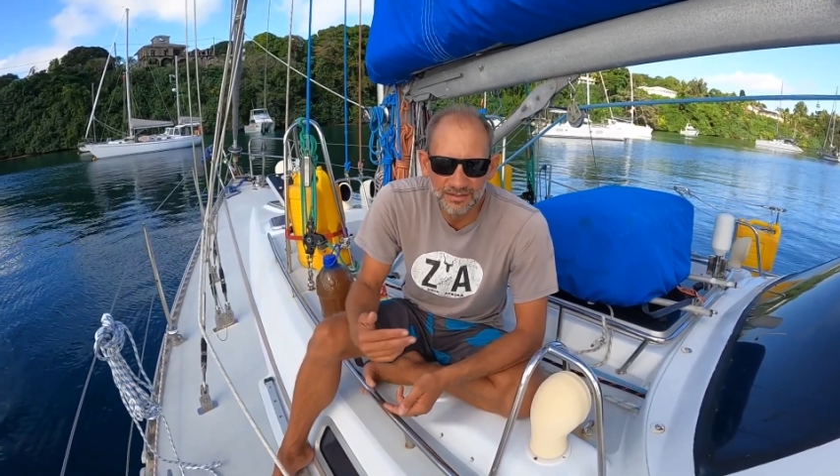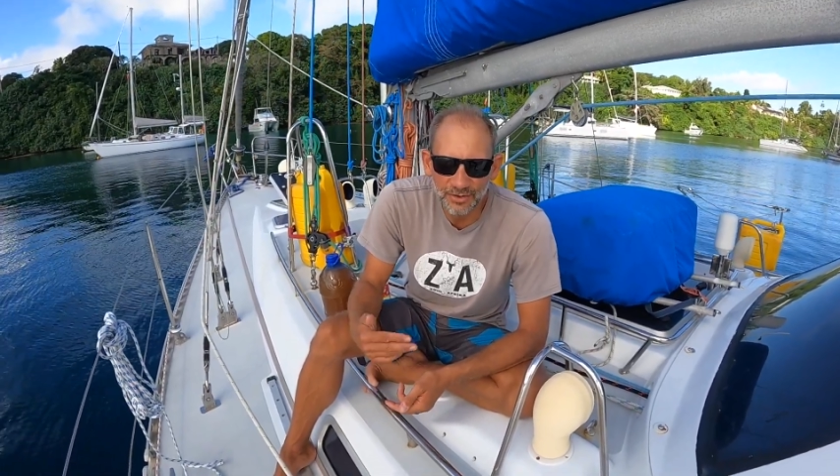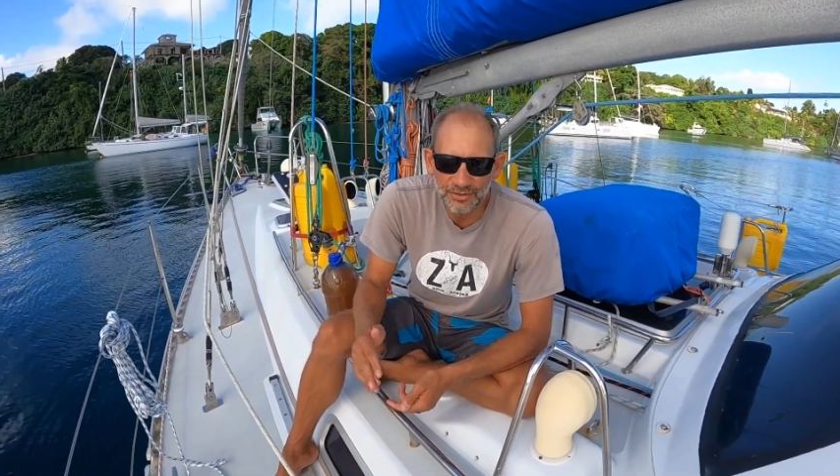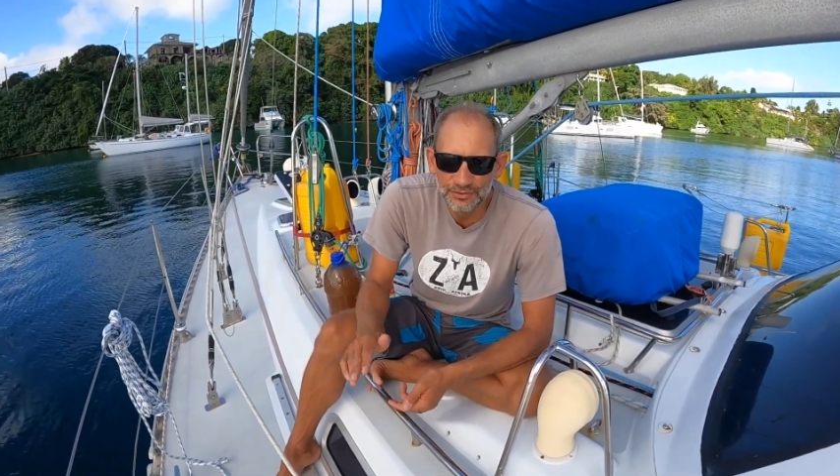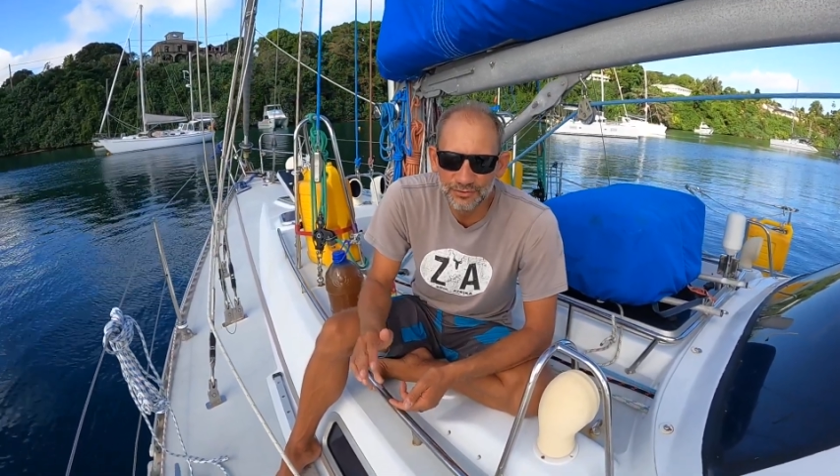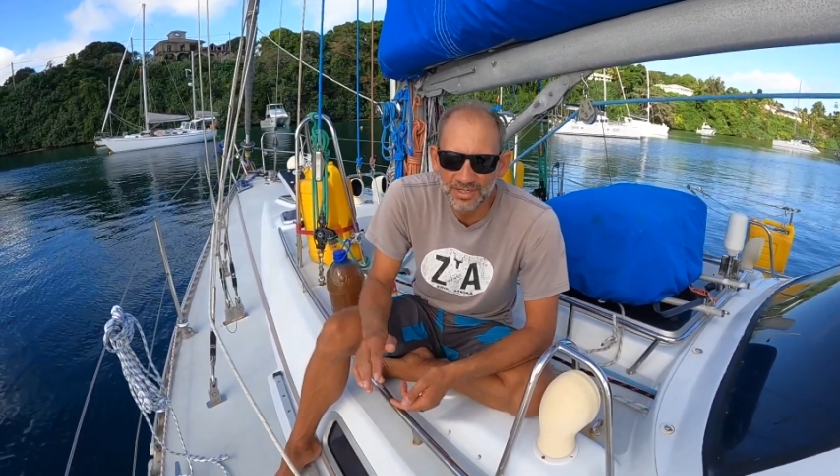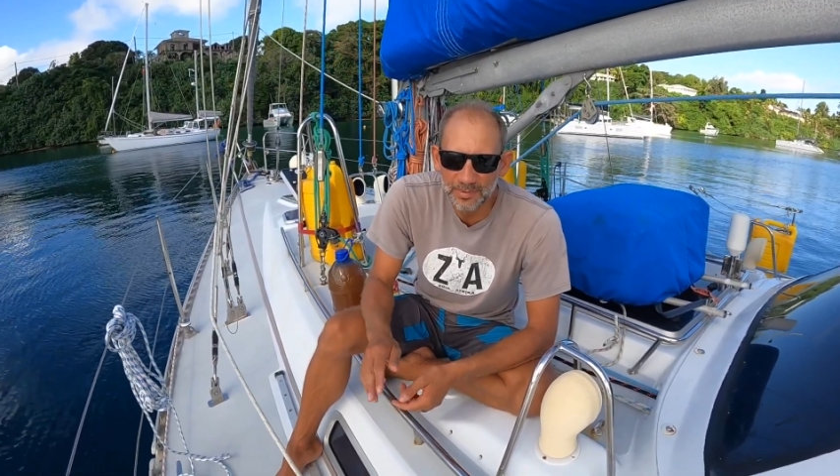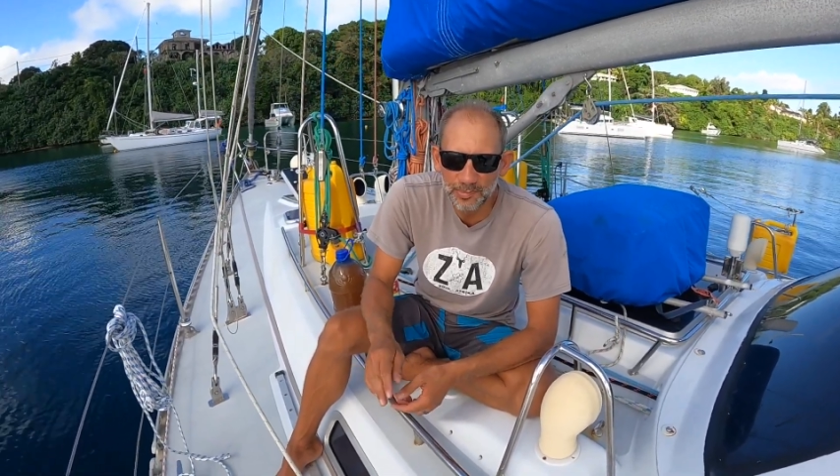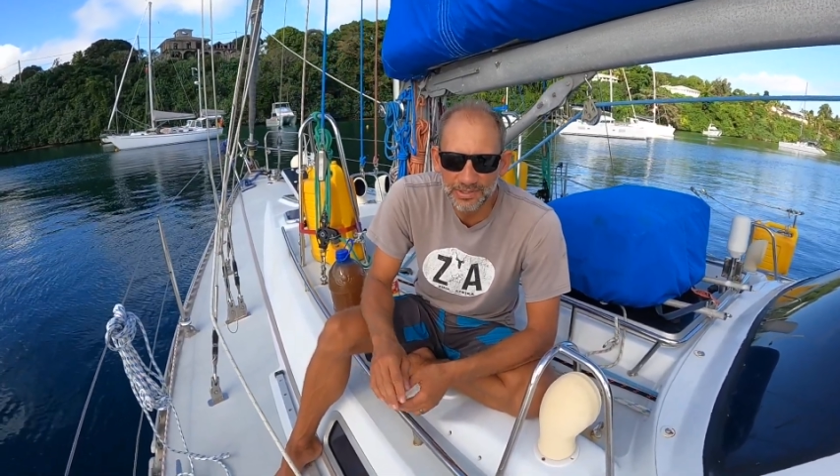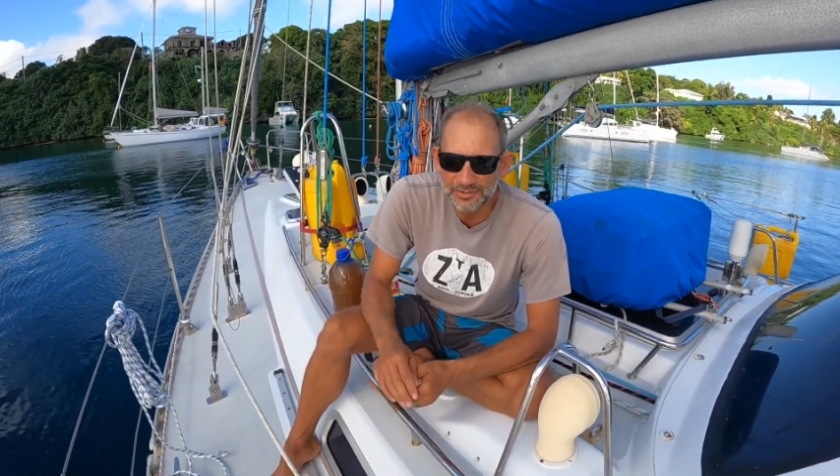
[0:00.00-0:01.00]
go into
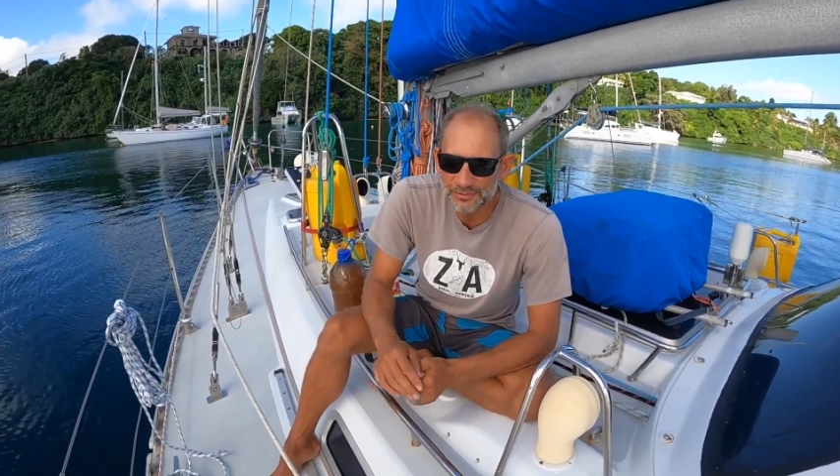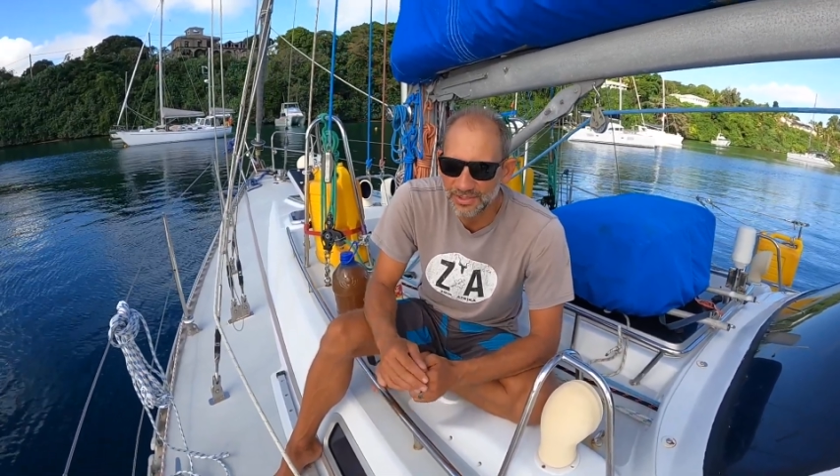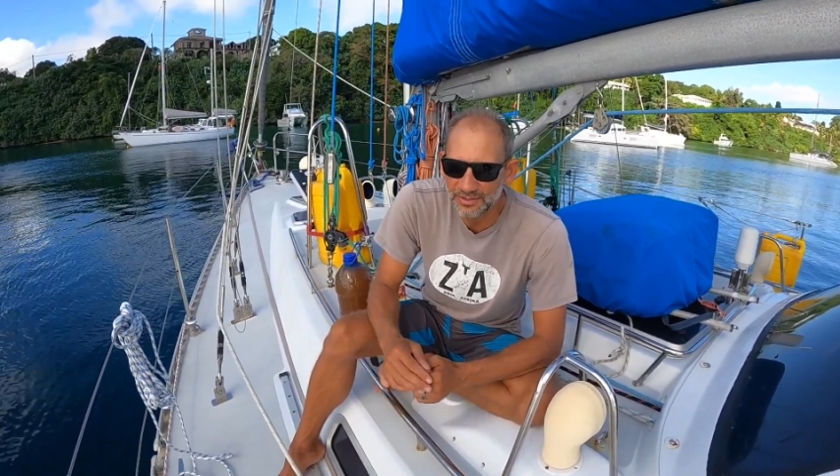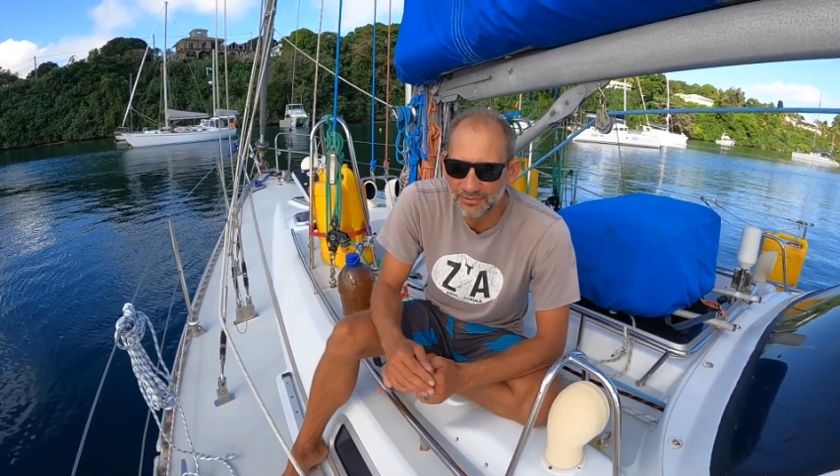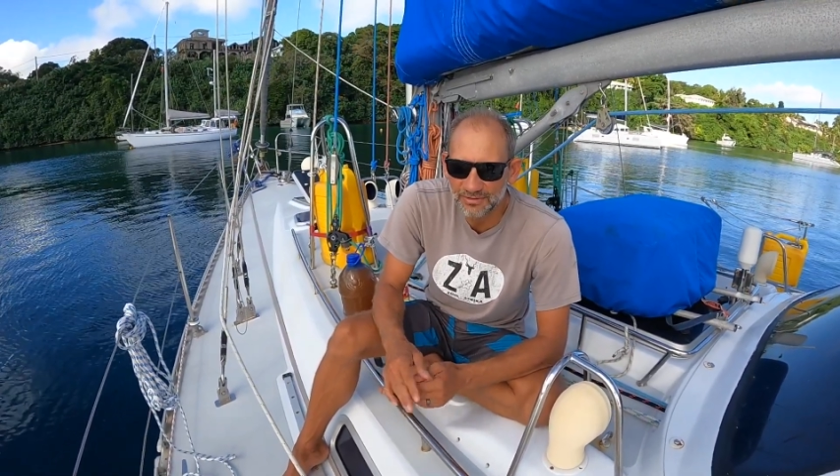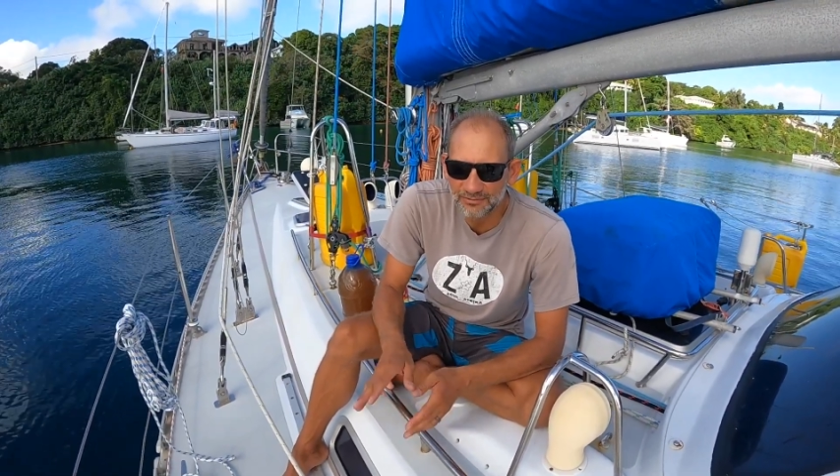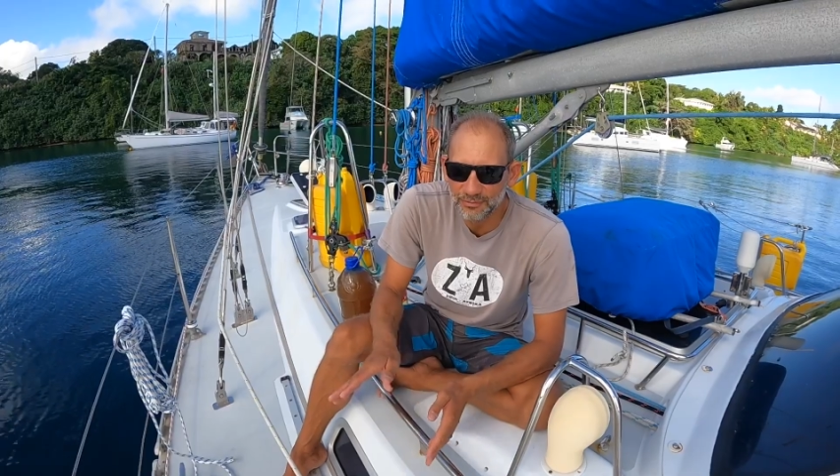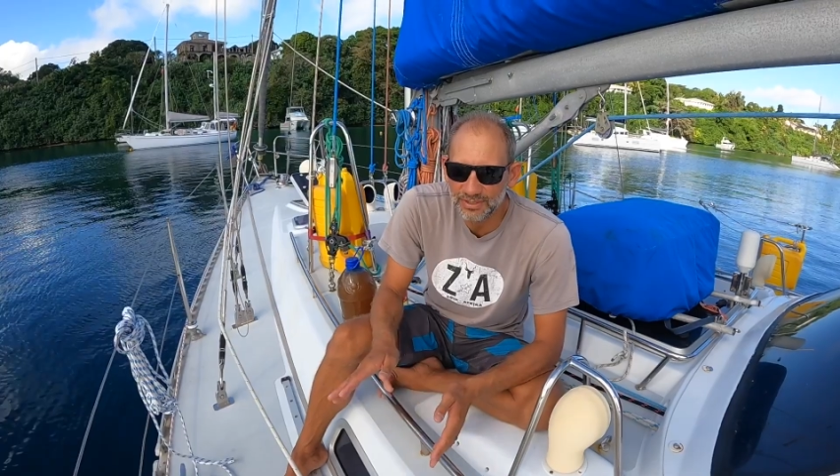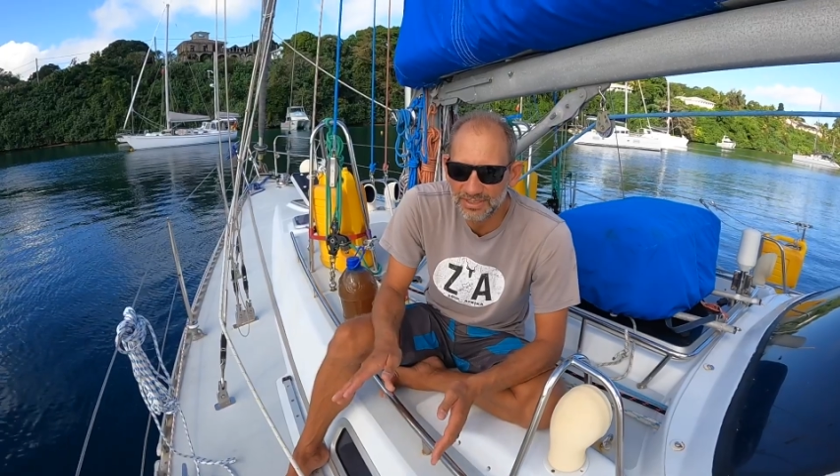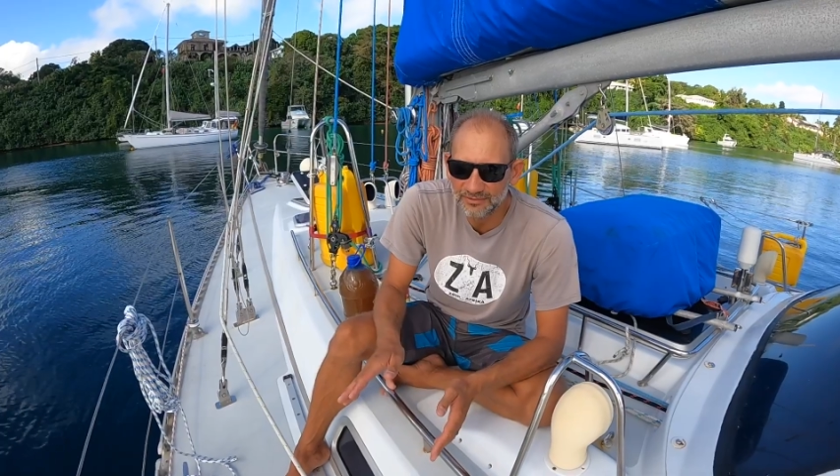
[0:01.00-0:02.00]
Galapagos to get rid of
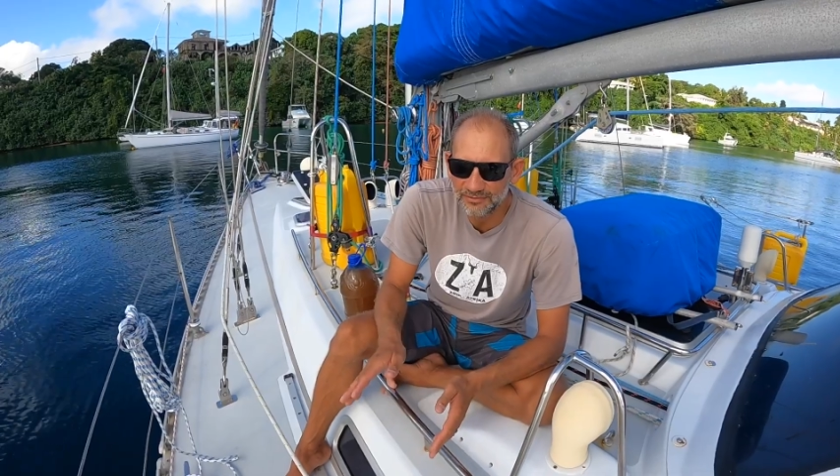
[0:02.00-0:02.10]
all that